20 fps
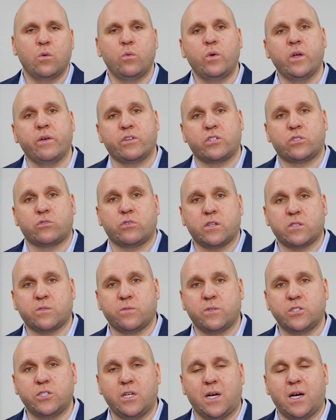We have a
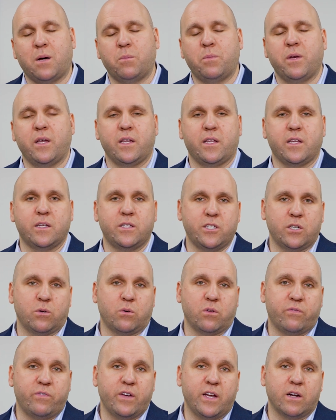stressful job and can deal
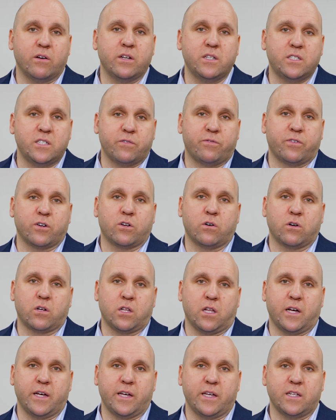with very difficult
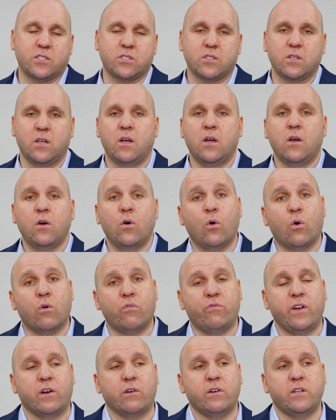clients or
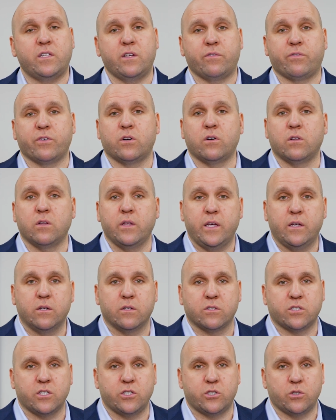very difficult
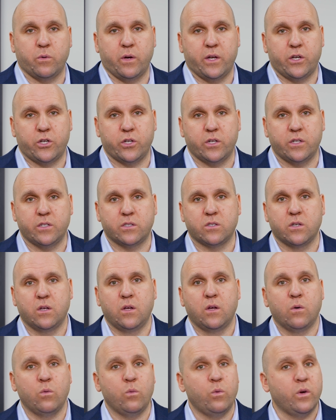legal situations
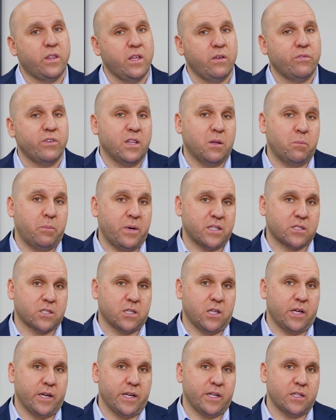with even the best
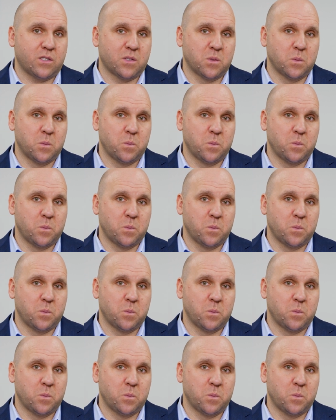client.